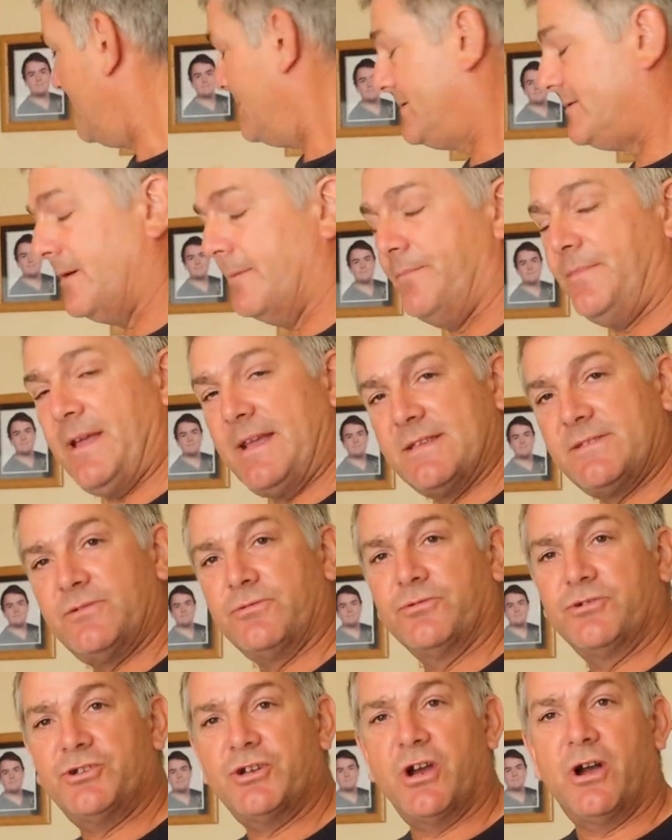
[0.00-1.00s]
So that's
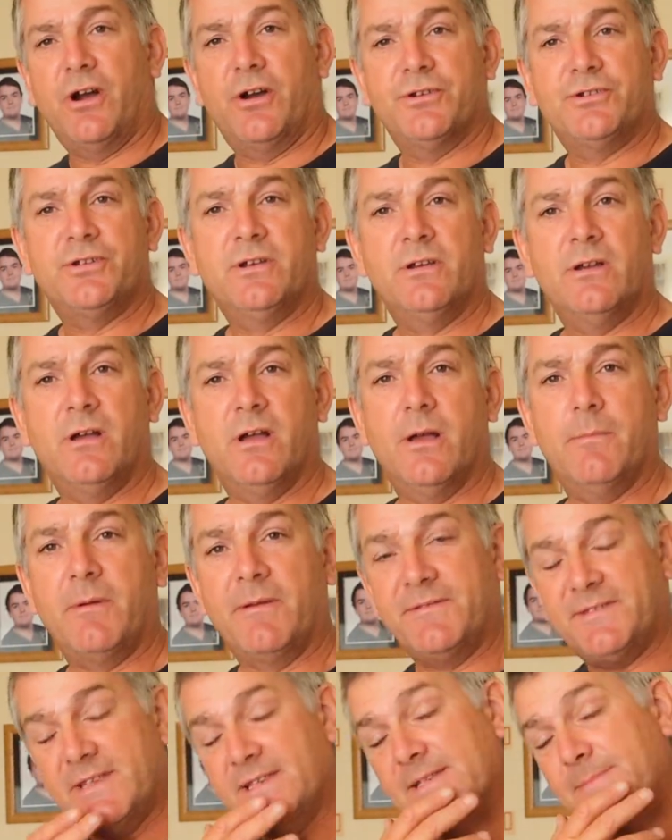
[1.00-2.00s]
on charge.
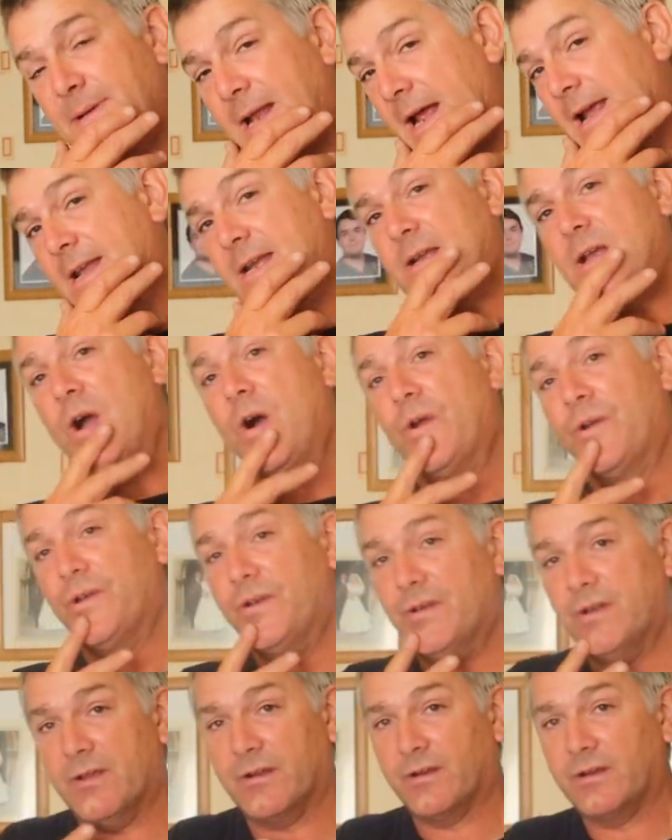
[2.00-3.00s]
I've since been out in the
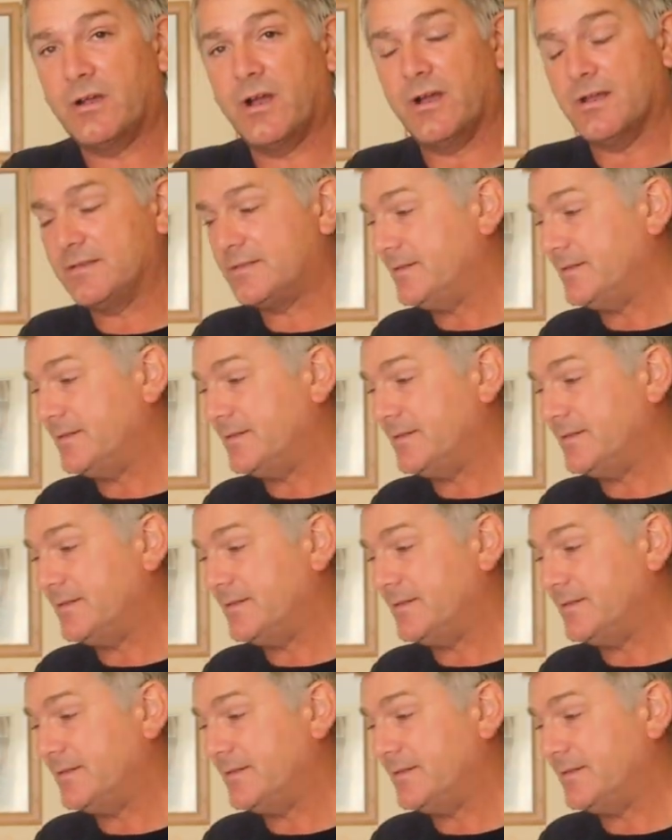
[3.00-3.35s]
garden and cut